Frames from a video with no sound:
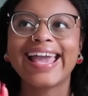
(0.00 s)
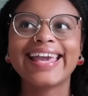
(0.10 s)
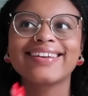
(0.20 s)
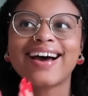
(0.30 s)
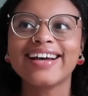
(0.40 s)

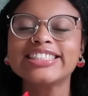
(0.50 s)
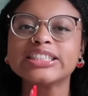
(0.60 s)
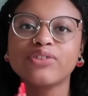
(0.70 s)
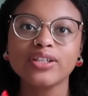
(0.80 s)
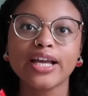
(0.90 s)
And I
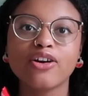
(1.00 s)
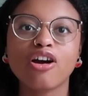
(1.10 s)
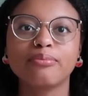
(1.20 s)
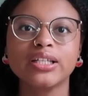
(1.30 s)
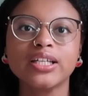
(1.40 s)
just felt like
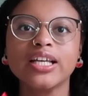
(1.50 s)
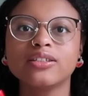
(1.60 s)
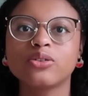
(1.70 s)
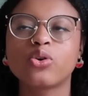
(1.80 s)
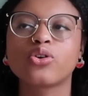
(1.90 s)
Carmilla
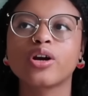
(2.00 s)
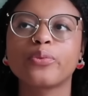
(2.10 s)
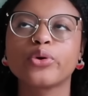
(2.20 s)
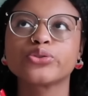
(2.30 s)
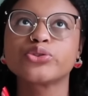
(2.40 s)
and
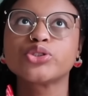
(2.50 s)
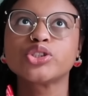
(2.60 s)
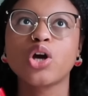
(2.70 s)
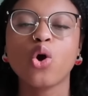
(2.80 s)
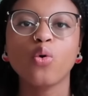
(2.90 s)
Laura were
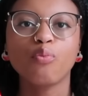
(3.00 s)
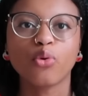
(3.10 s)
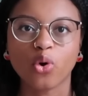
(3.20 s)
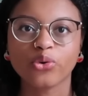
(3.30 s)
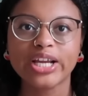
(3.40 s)
so
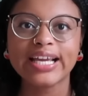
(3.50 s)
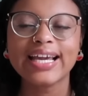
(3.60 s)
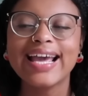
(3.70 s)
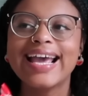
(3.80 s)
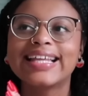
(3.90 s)

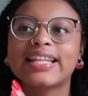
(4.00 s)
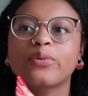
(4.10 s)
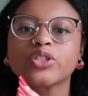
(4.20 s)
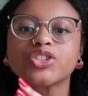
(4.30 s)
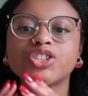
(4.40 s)
boring. They
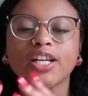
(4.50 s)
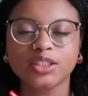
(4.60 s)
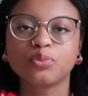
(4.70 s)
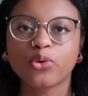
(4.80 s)
were such